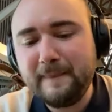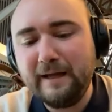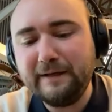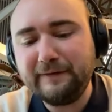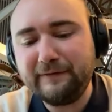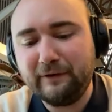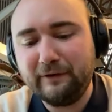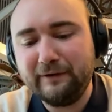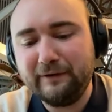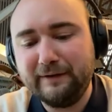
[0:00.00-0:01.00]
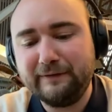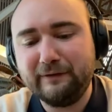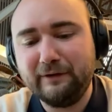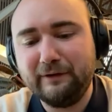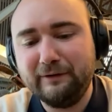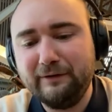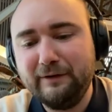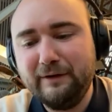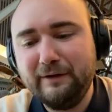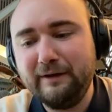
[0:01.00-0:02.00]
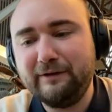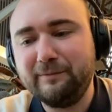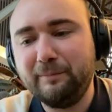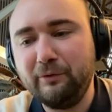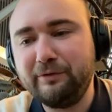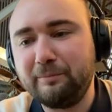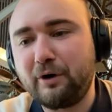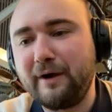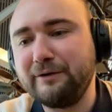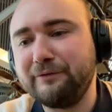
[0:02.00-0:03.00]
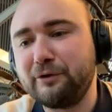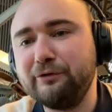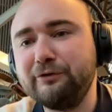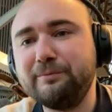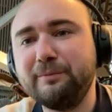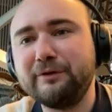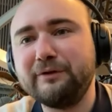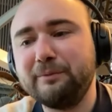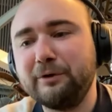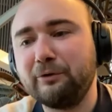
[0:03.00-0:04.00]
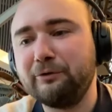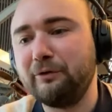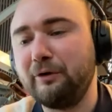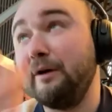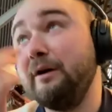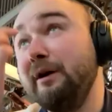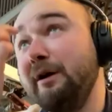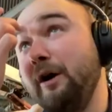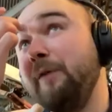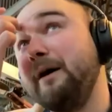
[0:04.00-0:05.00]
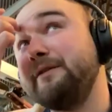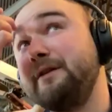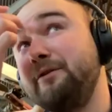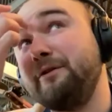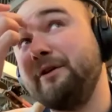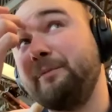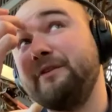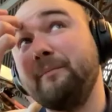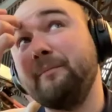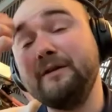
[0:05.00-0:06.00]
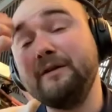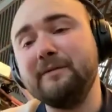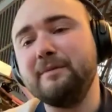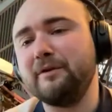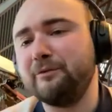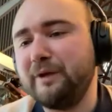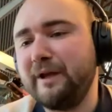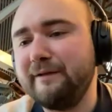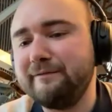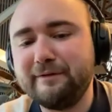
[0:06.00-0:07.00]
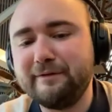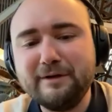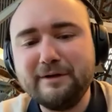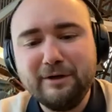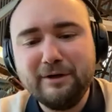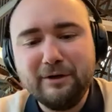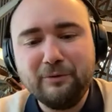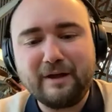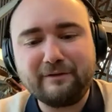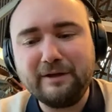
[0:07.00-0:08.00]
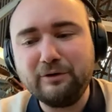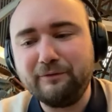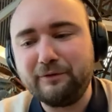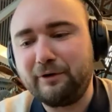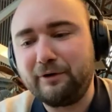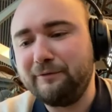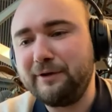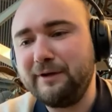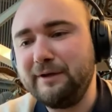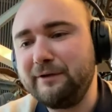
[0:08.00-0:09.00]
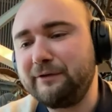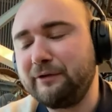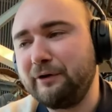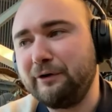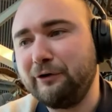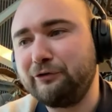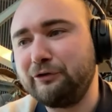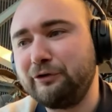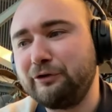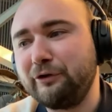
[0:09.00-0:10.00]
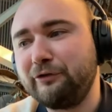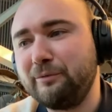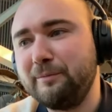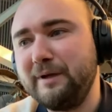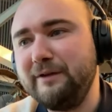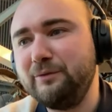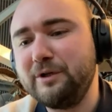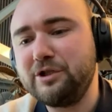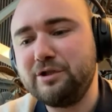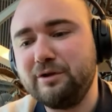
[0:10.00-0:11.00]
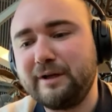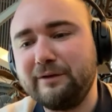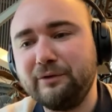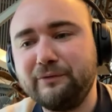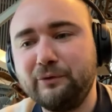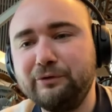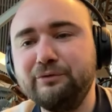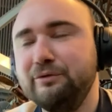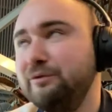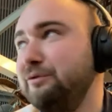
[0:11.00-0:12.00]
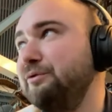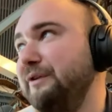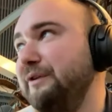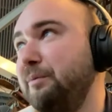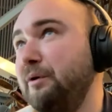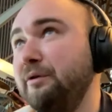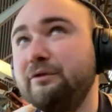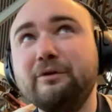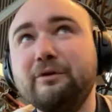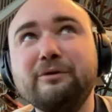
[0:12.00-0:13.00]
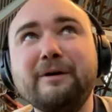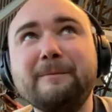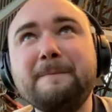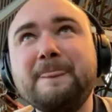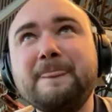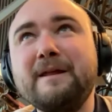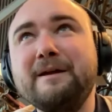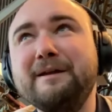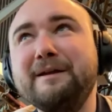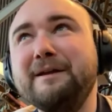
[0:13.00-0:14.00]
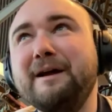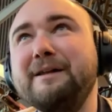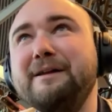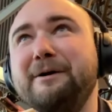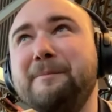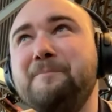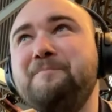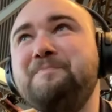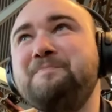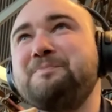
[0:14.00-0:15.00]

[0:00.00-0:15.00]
and it's uh, it's uh, it's both a pride, of course, but but also a, a particular responsibility because we have we have gained over over the years a, a, certain customer base which you can't afford to to disappoint. So uh, I, I, um,